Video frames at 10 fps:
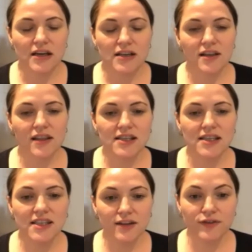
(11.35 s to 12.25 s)
So there's a
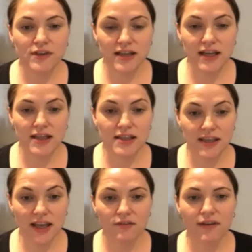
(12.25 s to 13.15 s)
difference in the
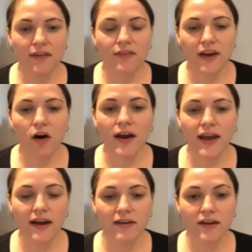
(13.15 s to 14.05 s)
skin around the eye
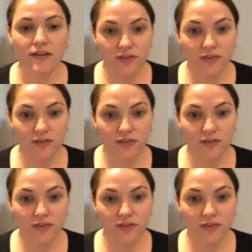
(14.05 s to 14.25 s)
area